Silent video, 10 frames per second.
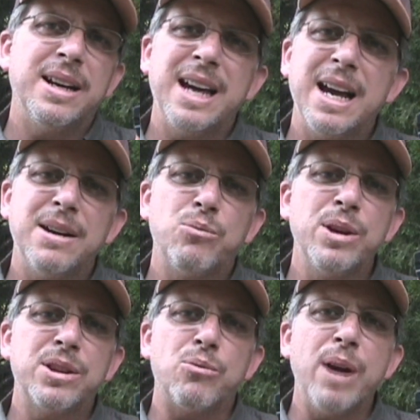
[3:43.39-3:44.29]
And
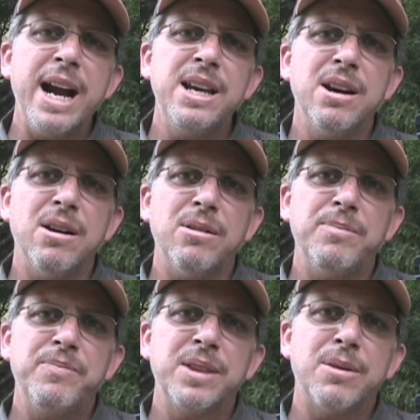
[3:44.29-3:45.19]
with the radio
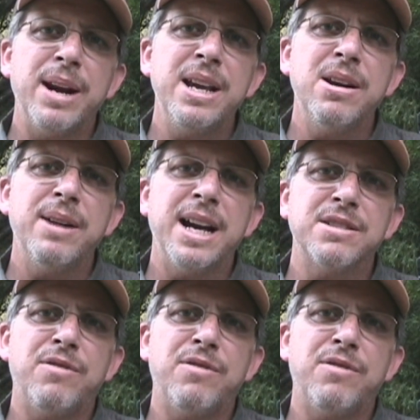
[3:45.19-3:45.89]
has